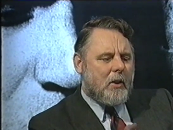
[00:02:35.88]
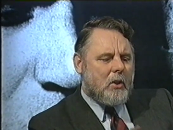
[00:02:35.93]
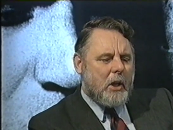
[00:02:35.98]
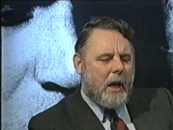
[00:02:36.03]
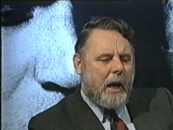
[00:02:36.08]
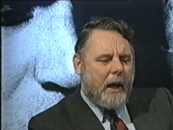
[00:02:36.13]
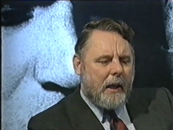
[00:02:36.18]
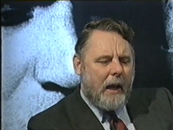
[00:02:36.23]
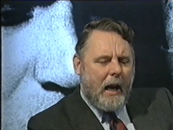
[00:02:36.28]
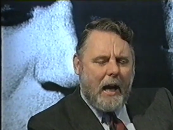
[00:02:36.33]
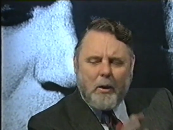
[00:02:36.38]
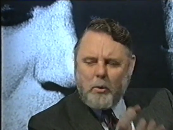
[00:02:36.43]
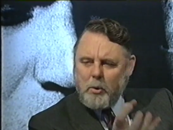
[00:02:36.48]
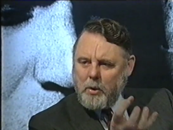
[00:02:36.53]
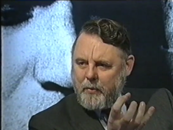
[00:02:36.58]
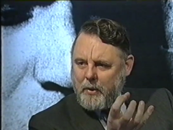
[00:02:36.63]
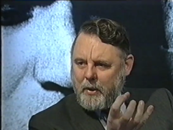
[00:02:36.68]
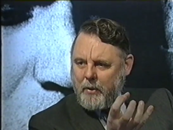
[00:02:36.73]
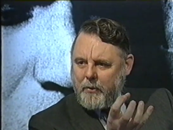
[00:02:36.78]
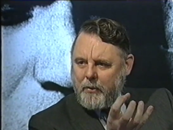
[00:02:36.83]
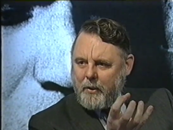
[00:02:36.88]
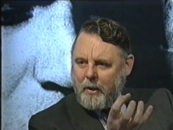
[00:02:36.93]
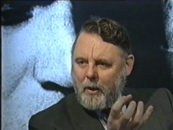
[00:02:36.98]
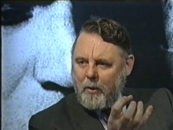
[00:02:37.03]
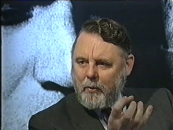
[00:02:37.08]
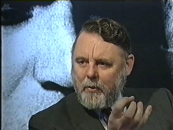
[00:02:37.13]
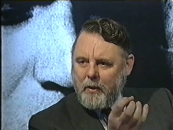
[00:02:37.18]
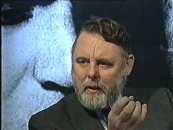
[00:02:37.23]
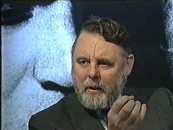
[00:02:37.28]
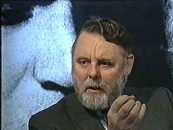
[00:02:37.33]
taken out of
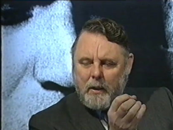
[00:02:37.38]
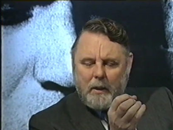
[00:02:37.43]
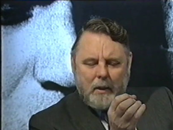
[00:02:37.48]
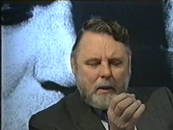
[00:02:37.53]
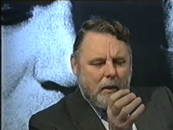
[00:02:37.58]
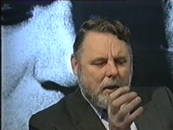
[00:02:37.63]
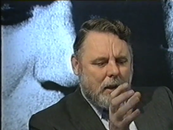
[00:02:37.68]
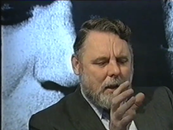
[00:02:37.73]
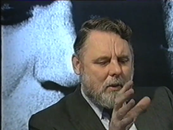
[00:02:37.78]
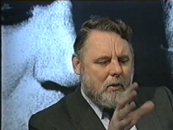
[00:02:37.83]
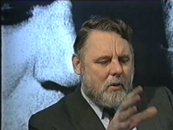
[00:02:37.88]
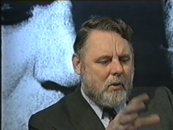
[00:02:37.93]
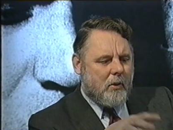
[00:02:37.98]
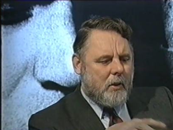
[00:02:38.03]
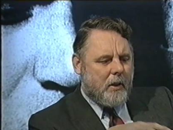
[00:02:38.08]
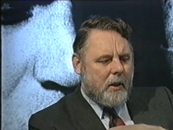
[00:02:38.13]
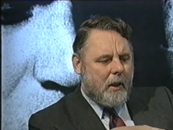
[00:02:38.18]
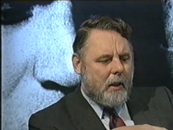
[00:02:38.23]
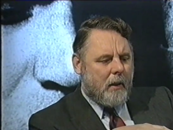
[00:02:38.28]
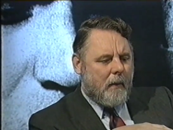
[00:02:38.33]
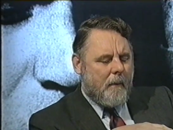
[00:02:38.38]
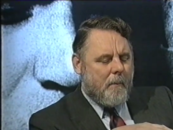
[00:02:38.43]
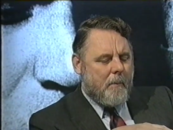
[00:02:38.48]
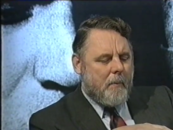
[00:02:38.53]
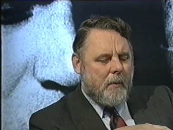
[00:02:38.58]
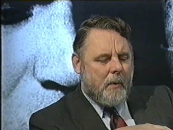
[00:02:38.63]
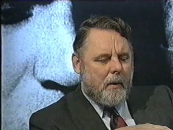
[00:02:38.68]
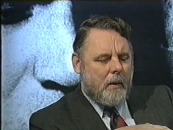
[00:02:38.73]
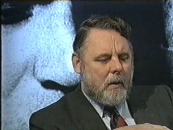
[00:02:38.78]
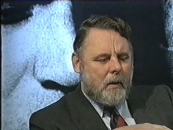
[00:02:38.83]
yourself into
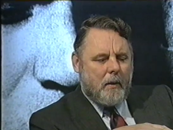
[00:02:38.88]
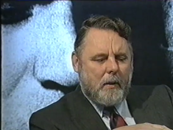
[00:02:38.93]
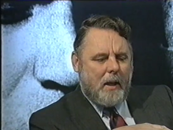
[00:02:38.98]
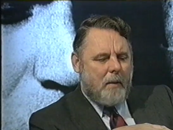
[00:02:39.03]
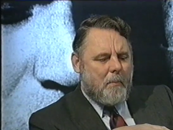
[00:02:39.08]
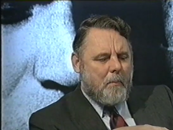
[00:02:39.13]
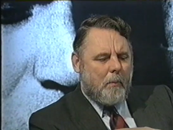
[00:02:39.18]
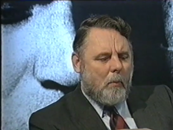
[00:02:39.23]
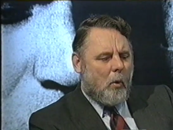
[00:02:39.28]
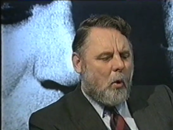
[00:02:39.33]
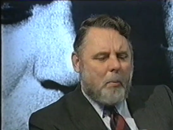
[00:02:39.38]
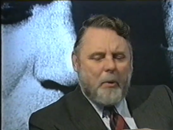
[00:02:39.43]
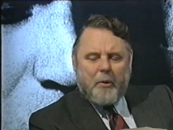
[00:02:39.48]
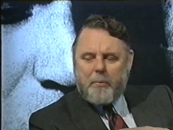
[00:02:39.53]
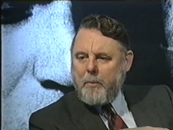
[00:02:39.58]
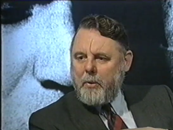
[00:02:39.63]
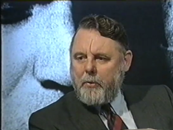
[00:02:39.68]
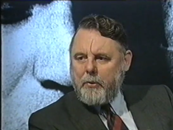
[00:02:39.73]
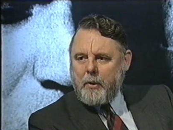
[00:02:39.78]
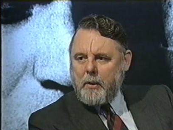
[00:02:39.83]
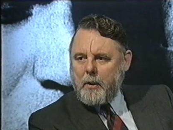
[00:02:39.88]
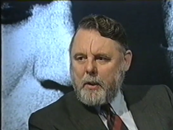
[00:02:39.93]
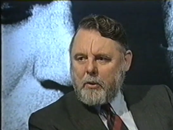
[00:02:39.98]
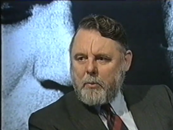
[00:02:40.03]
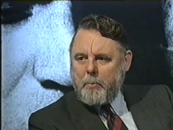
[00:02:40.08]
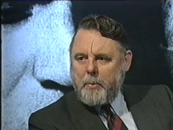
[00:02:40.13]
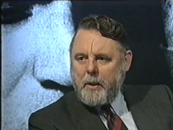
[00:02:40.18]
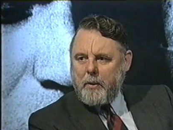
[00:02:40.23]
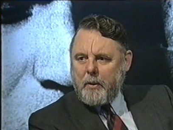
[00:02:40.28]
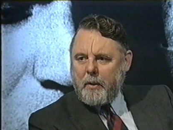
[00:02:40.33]
that almost mystical
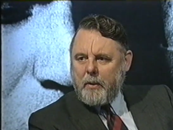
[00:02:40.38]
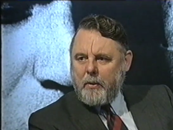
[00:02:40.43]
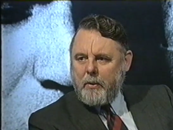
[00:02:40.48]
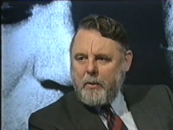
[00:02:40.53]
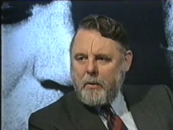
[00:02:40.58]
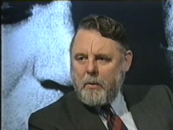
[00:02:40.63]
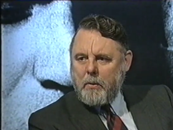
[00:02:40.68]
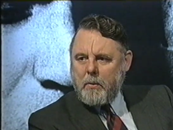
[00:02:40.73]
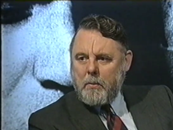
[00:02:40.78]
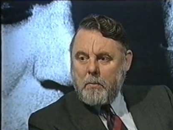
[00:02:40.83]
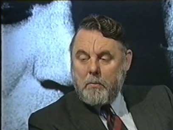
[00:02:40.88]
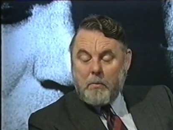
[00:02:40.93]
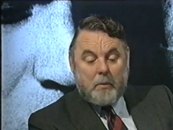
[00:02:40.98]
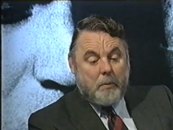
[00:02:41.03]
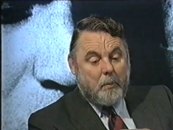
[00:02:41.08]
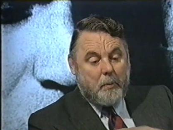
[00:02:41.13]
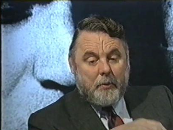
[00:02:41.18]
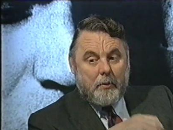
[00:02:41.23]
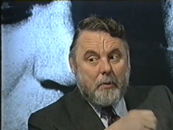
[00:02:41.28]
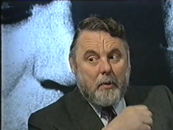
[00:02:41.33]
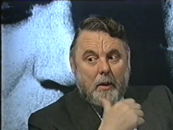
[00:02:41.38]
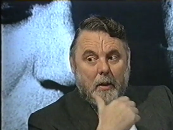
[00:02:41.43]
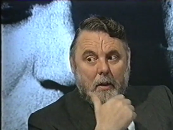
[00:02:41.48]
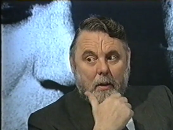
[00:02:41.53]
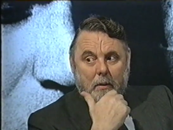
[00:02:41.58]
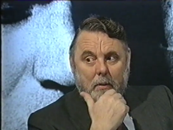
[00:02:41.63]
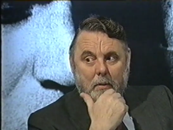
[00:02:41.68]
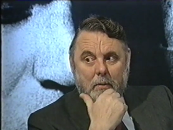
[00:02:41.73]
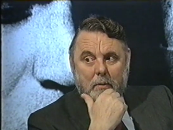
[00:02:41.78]
experience? It was great.